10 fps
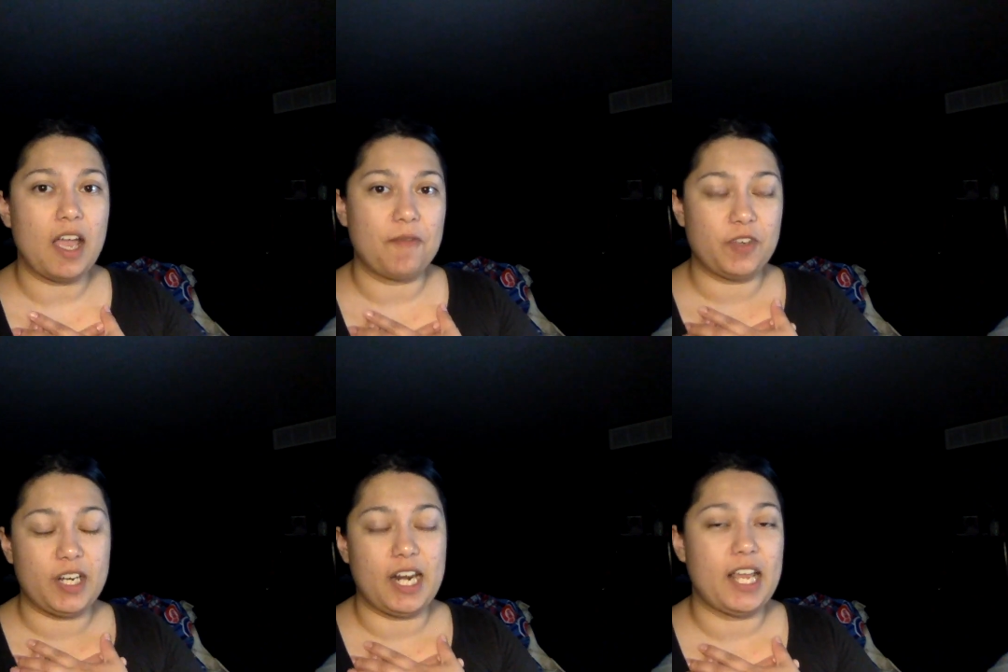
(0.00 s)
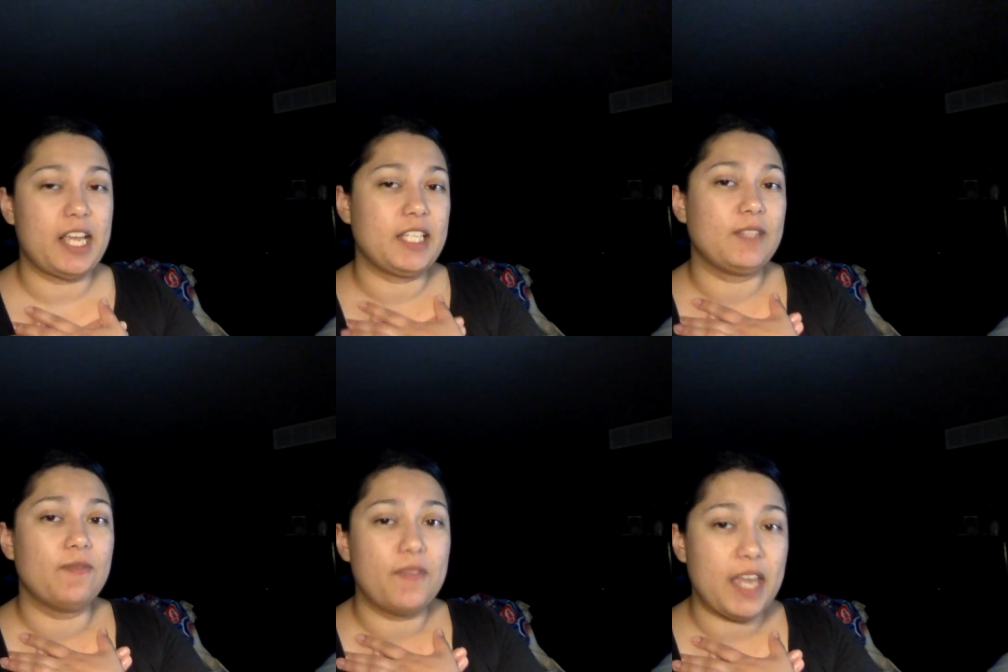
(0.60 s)
and for today's
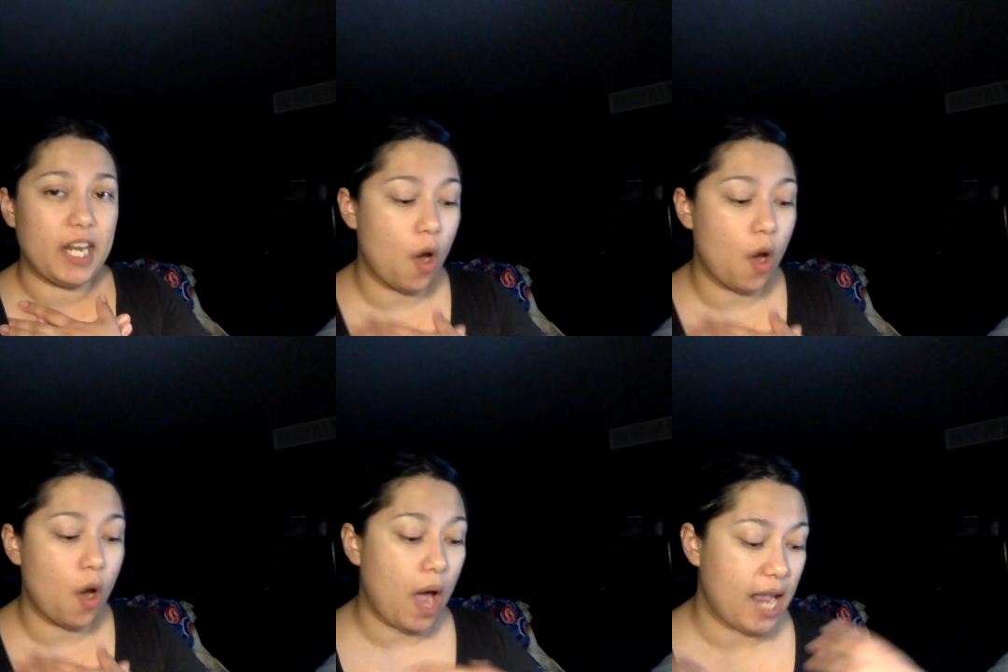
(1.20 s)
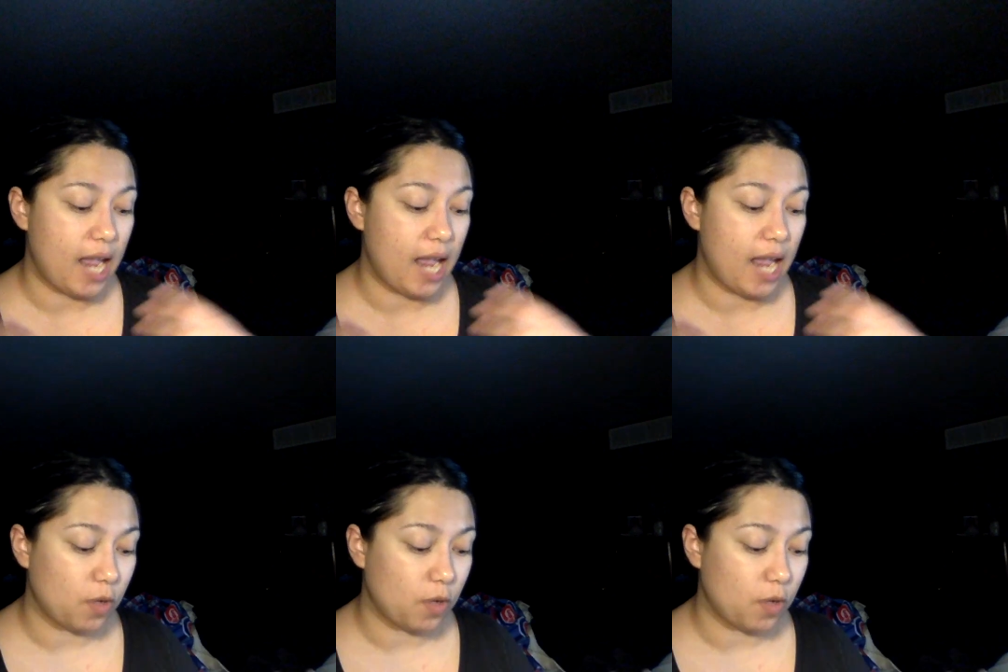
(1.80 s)
video I am